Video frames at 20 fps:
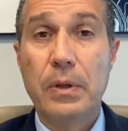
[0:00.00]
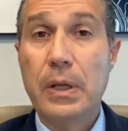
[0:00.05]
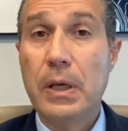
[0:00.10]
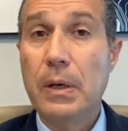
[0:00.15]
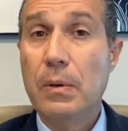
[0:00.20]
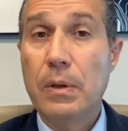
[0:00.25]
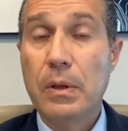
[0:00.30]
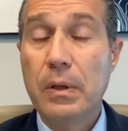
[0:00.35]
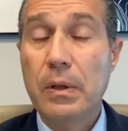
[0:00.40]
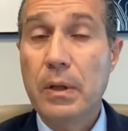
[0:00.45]
And
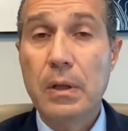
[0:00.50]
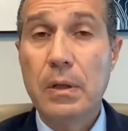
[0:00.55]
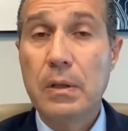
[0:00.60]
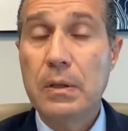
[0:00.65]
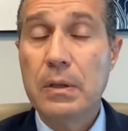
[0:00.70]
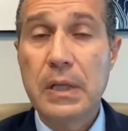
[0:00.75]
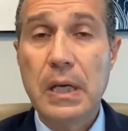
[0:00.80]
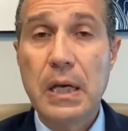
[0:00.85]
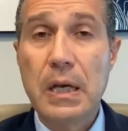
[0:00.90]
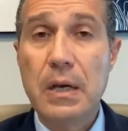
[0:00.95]
they'll and
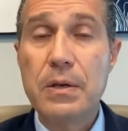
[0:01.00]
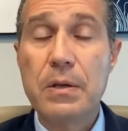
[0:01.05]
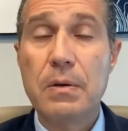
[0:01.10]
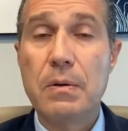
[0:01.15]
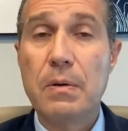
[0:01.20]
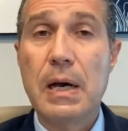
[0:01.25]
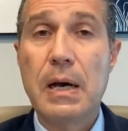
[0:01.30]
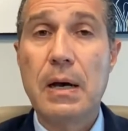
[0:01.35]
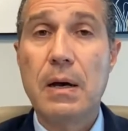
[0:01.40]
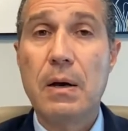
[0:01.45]
they'll tell
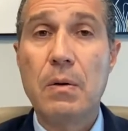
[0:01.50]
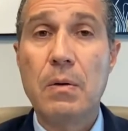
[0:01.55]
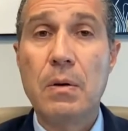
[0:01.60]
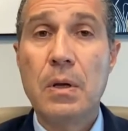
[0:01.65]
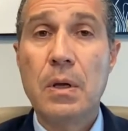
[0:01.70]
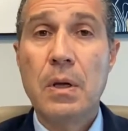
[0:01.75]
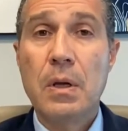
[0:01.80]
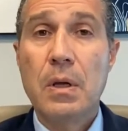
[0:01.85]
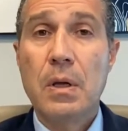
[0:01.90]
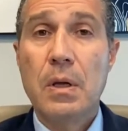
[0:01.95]
you
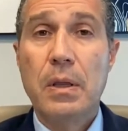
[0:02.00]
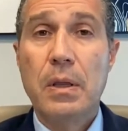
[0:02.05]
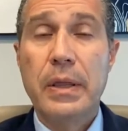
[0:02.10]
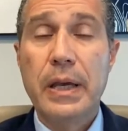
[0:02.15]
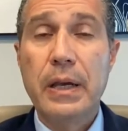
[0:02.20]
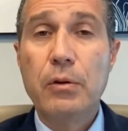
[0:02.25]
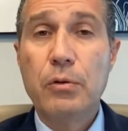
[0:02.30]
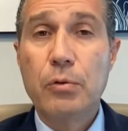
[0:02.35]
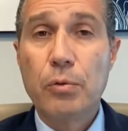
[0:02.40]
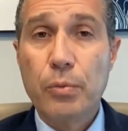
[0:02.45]
how
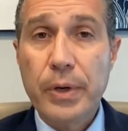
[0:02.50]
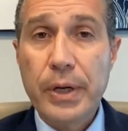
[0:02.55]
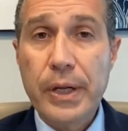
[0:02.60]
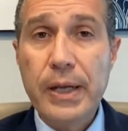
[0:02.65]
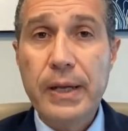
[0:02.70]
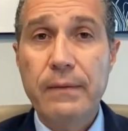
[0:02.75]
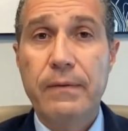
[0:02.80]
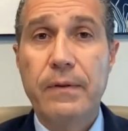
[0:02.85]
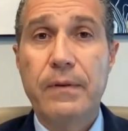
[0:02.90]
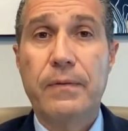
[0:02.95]
they
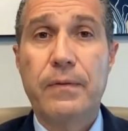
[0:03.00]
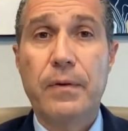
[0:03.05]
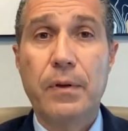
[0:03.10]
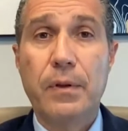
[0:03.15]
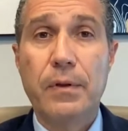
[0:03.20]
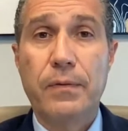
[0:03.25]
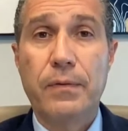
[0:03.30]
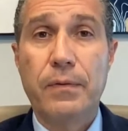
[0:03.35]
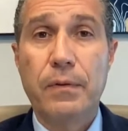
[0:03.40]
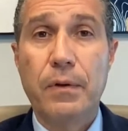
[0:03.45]
grieved
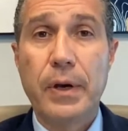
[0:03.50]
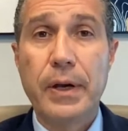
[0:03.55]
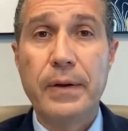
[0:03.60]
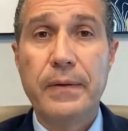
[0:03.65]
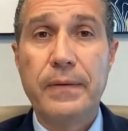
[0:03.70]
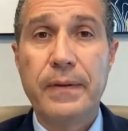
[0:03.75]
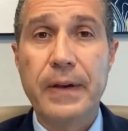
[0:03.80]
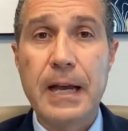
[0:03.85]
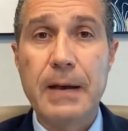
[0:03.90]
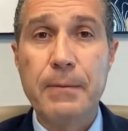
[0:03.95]
for the
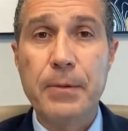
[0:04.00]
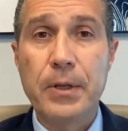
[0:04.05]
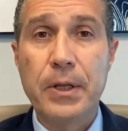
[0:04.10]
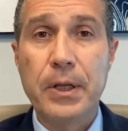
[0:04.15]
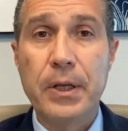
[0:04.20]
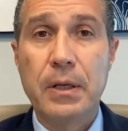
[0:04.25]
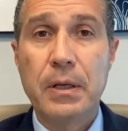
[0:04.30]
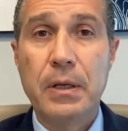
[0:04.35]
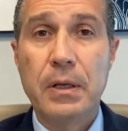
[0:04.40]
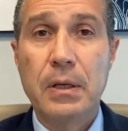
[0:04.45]
Floyd
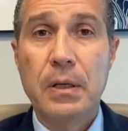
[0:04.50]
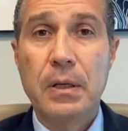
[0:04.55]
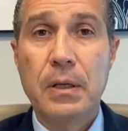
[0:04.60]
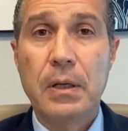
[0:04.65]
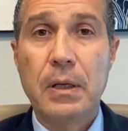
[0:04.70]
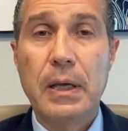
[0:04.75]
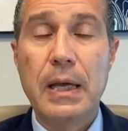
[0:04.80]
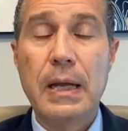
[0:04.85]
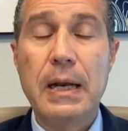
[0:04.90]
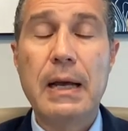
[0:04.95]
family
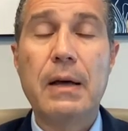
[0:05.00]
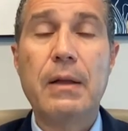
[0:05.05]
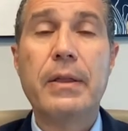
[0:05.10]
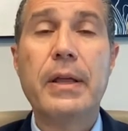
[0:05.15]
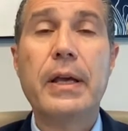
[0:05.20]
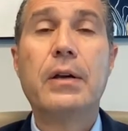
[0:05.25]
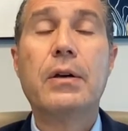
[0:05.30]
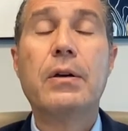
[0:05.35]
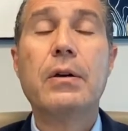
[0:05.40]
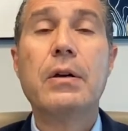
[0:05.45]
and how
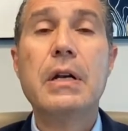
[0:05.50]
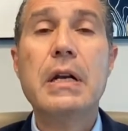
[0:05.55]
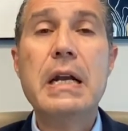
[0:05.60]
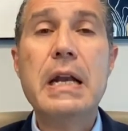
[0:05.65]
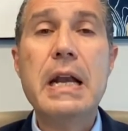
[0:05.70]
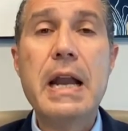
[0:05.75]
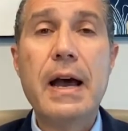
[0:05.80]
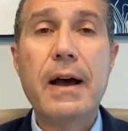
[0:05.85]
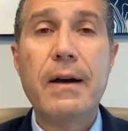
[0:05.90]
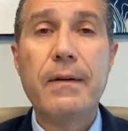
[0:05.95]
they could
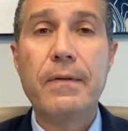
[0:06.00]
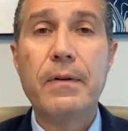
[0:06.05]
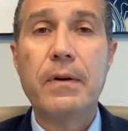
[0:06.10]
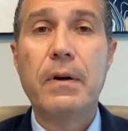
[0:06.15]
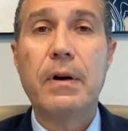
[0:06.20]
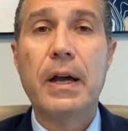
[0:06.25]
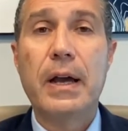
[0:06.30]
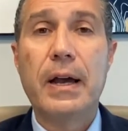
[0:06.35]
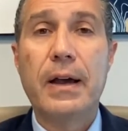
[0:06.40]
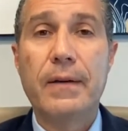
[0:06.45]

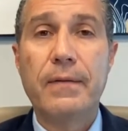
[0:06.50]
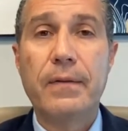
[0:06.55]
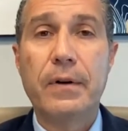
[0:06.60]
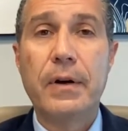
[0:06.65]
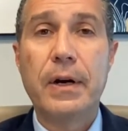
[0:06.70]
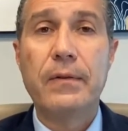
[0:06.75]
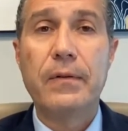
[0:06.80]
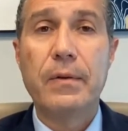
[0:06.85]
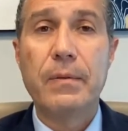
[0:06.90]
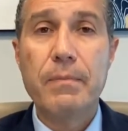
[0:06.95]
never
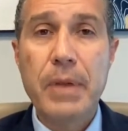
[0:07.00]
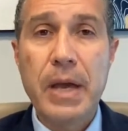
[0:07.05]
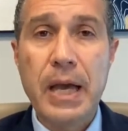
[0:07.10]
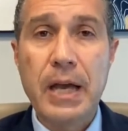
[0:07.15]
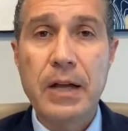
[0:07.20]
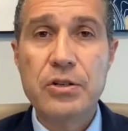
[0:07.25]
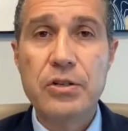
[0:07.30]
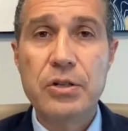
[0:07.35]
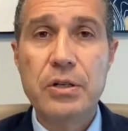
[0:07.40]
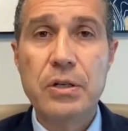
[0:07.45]
ever have
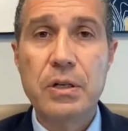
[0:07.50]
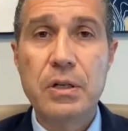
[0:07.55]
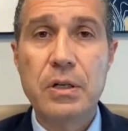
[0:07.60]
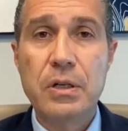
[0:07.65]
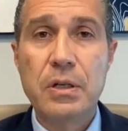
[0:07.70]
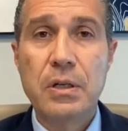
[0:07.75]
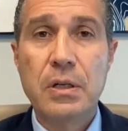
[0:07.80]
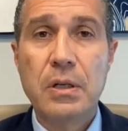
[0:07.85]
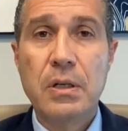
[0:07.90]
imagined